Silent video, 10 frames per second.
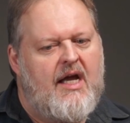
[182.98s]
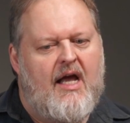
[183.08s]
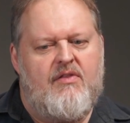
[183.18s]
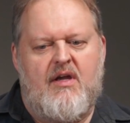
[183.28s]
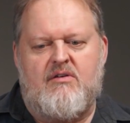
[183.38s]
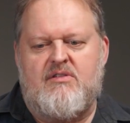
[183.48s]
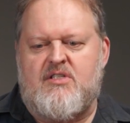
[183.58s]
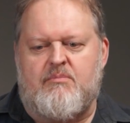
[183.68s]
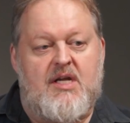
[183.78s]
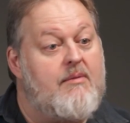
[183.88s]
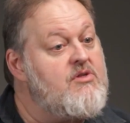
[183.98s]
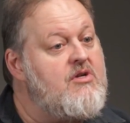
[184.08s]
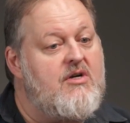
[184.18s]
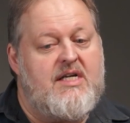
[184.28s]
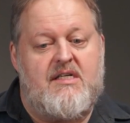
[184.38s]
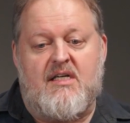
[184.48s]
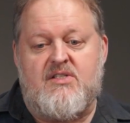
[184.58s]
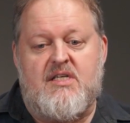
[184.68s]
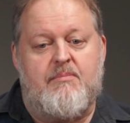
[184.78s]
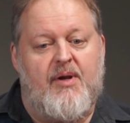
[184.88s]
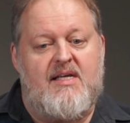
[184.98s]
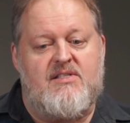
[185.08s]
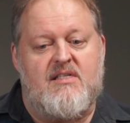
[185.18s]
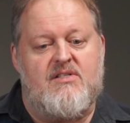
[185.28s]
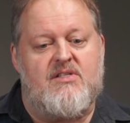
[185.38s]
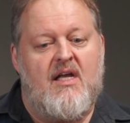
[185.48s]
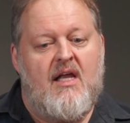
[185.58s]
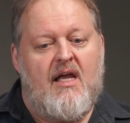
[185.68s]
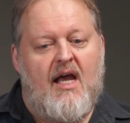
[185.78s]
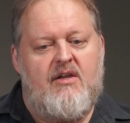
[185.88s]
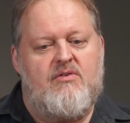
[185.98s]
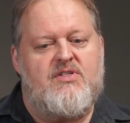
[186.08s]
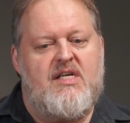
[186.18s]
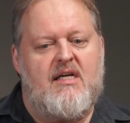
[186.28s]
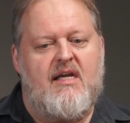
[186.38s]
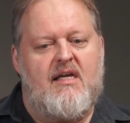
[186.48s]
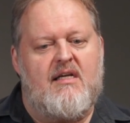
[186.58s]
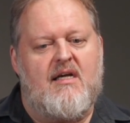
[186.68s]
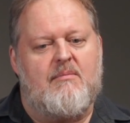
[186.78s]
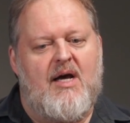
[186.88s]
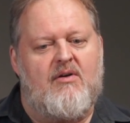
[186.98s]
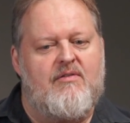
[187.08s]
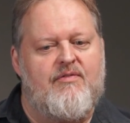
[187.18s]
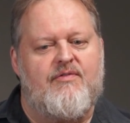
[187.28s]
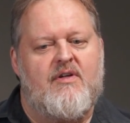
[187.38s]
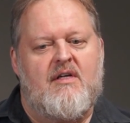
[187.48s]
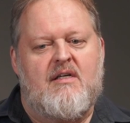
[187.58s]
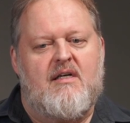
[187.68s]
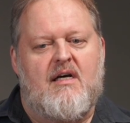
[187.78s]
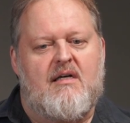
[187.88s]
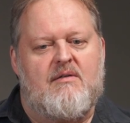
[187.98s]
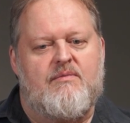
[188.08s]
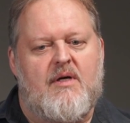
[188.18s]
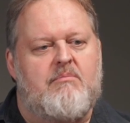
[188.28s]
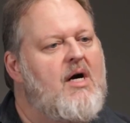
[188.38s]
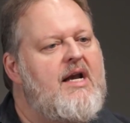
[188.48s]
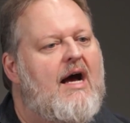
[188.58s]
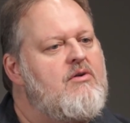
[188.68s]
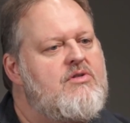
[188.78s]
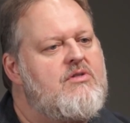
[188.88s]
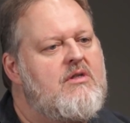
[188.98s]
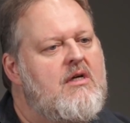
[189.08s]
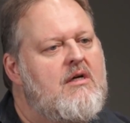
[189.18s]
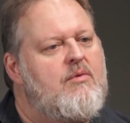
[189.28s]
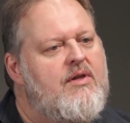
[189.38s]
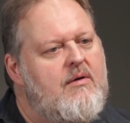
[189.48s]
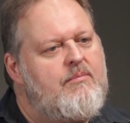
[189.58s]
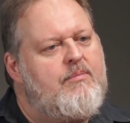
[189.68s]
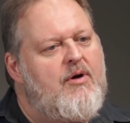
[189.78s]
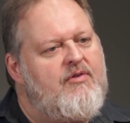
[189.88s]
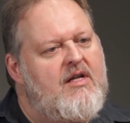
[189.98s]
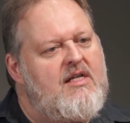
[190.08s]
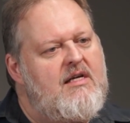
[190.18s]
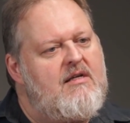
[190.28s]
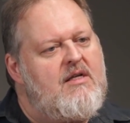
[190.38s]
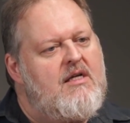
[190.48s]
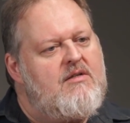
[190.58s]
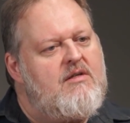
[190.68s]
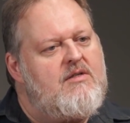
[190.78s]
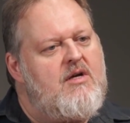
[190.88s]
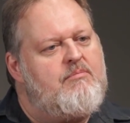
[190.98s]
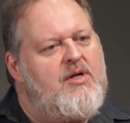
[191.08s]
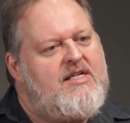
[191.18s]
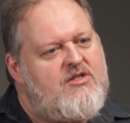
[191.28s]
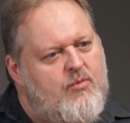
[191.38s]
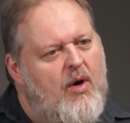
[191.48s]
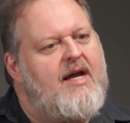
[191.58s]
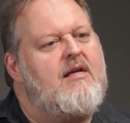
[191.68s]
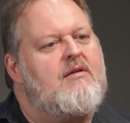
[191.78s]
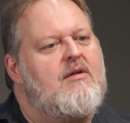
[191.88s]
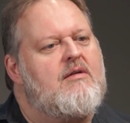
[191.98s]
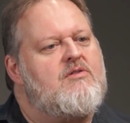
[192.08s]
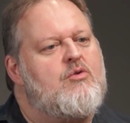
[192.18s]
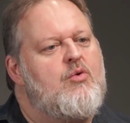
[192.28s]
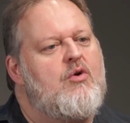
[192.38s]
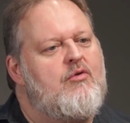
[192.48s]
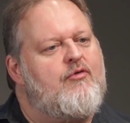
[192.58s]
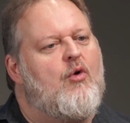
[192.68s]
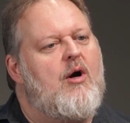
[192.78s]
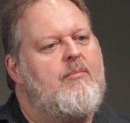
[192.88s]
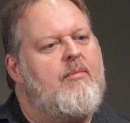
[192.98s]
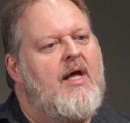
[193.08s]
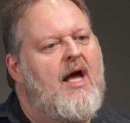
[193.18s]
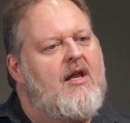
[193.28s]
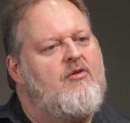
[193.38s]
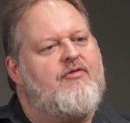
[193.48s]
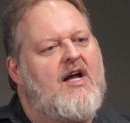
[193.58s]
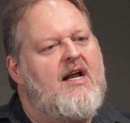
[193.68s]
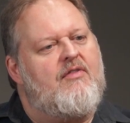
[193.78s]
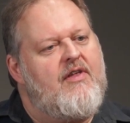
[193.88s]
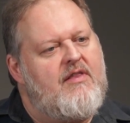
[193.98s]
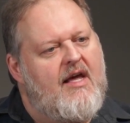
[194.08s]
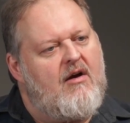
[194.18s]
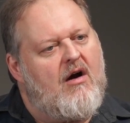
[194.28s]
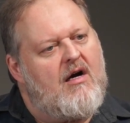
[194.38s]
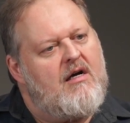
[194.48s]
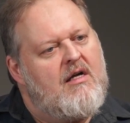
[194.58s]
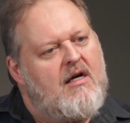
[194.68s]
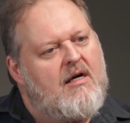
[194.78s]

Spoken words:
and they're sometimes dirty, dusty places, and you see a kid come out of a mud house with a perfectly bleached white school uniform, and you find out that they are